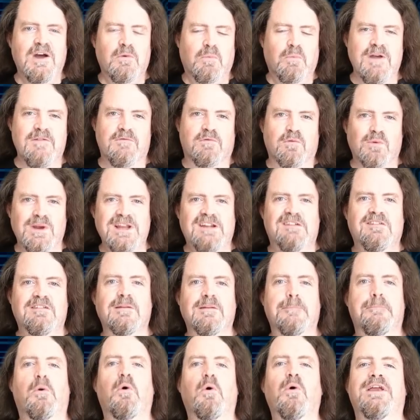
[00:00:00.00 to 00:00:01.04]
We've reached
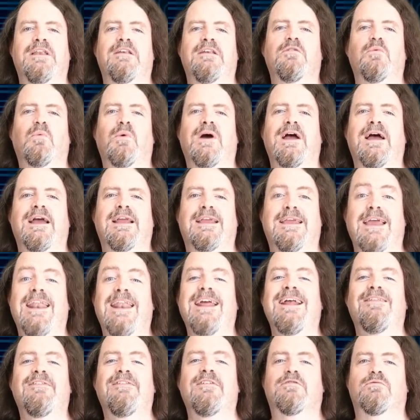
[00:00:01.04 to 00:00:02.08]
the point where
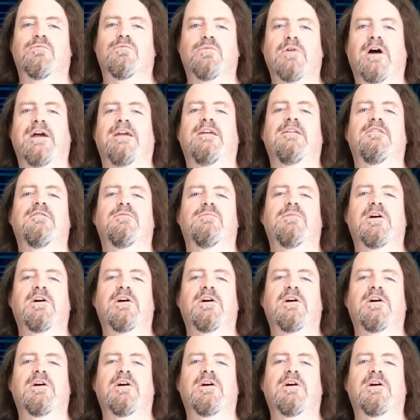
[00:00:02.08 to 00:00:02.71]
getting this right